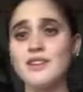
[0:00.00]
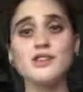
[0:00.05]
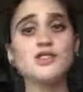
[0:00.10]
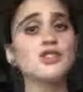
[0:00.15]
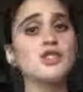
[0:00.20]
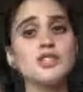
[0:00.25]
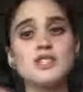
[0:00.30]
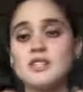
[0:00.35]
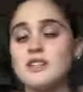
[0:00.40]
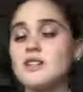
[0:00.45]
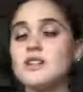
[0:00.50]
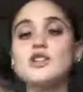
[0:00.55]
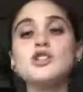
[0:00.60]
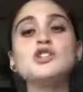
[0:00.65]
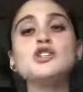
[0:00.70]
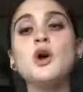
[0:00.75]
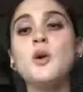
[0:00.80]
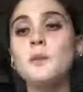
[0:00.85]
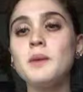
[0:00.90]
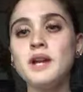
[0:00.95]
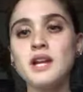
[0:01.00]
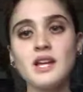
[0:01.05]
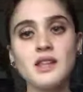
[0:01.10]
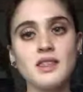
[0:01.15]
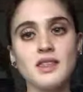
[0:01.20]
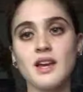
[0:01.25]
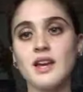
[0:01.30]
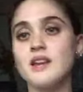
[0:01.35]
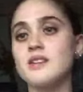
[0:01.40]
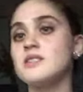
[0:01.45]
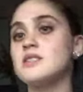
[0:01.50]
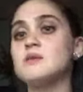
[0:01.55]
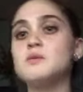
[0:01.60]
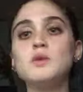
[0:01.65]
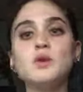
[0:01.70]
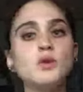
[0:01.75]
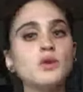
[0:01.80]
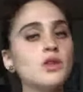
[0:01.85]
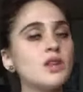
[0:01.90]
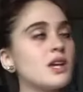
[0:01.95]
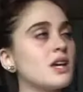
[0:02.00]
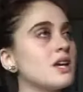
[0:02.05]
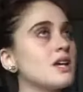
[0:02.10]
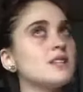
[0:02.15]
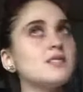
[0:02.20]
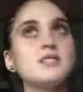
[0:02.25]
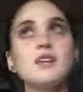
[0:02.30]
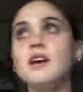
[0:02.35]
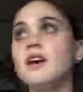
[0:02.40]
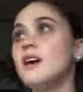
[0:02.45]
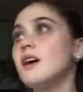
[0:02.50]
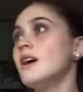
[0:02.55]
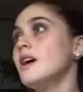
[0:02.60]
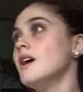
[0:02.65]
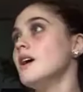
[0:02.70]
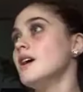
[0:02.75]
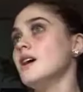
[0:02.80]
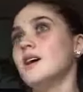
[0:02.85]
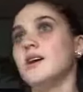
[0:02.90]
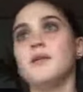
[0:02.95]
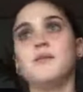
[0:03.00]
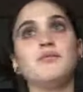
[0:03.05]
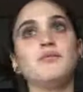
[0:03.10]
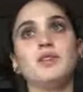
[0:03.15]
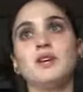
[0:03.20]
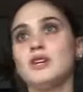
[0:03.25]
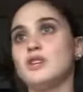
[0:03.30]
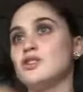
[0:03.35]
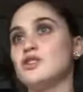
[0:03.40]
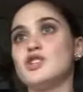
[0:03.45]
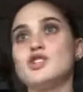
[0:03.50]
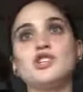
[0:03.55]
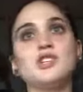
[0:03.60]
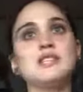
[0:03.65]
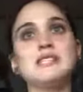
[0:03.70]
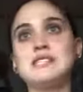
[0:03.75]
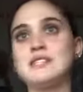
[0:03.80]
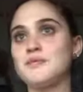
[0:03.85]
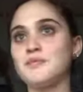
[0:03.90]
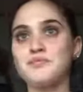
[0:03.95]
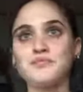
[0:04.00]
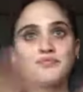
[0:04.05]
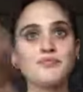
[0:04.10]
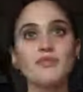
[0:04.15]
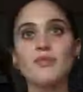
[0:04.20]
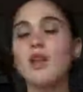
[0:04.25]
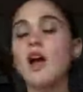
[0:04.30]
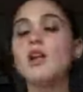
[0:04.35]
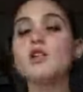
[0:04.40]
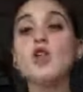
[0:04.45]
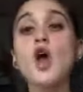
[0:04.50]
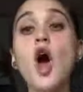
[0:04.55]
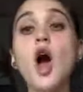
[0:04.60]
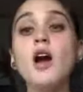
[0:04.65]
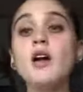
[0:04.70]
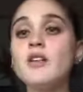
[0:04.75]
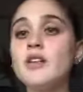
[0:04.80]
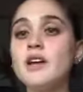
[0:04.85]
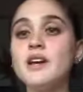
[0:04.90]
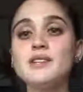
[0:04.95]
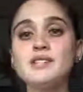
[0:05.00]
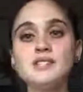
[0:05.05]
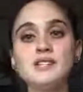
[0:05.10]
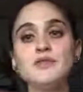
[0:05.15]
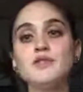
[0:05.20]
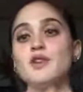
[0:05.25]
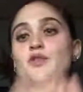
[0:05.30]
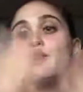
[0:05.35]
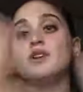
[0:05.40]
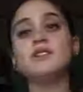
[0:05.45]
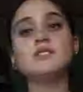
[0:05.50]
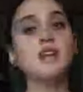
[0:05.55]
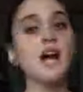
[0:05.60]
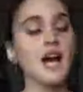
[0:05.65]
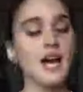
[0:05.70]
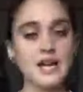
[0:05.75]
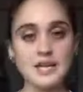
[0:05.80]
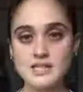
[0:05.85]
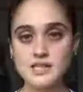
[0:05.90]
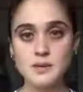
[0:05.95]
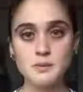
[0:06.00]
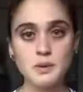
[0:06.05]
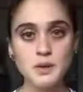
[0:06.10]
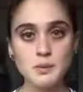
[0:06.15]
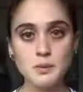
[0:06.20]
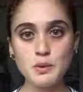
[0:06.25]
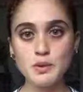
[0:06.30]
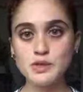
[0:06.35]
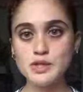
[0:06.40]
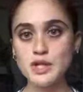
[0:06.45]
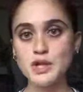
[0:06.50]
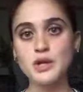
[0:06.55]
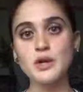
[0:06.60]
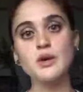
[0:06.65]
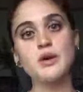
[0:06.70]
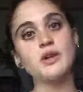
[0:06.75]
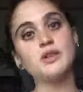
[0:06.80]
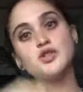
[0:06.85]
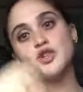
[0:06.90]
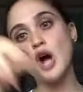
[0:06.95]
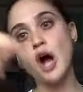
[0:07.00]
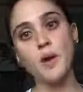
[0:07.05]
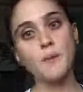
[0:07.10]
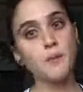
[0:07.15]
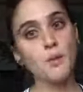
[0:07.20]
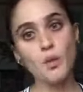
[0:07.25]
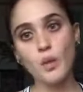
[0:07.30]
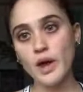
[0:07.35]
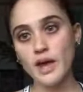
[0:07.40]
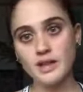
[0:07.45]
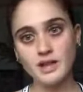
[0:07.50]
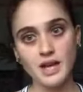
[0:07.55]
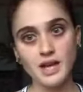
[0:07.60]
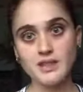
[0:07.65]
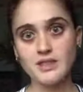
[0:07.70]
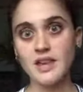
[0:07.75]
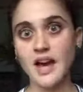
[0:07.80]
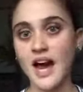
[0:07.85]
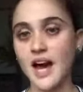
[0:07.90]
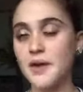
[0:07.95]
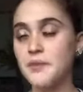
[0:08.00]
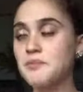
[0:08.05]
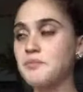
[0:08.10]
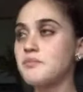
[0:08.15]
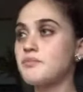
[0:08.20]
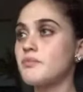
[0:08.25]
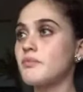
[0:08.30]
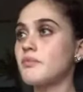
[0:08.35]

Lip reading: There's so many things, smoothies. There's just a long list of different diets that people do and drop weight like that.